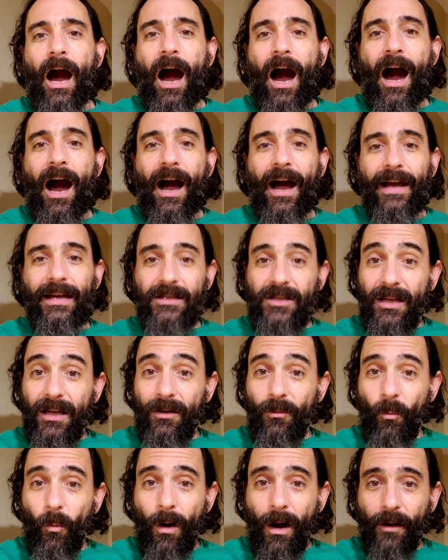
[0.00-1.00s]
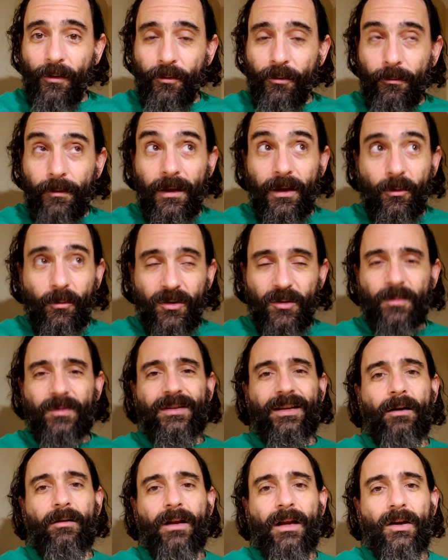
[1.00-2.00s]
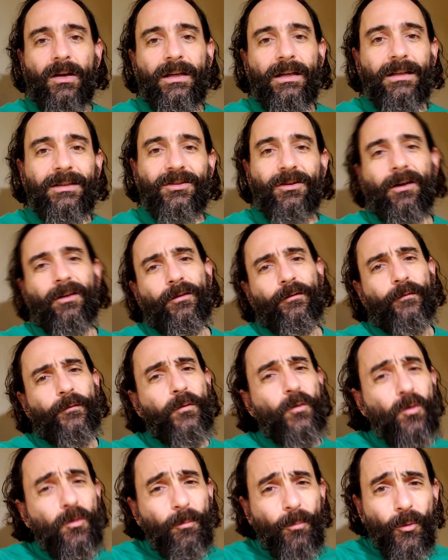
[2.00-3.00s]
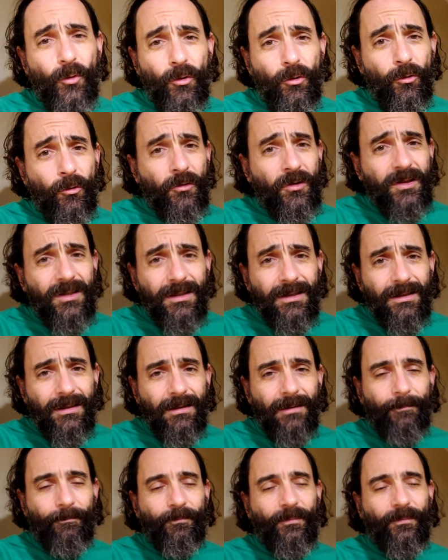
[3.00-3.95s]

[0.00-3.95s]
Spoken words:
I did walk through the Christmas Town area, saw the food booths.